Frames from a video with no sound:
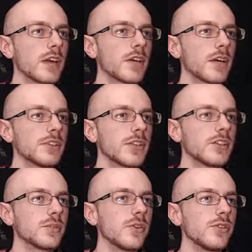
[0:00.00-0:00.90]
him a couple
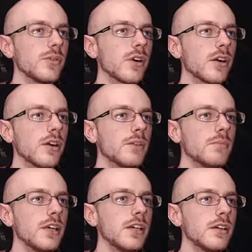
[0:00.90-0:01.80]
times, bro. You heard
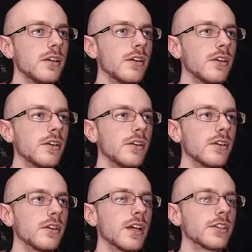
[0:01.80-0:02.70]
me?
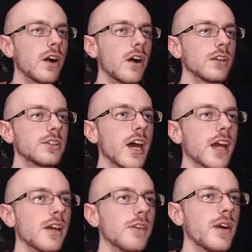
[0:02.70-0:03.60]
That's a heart
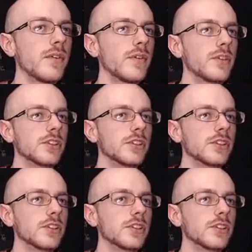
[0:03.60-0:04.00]
attack if I've ever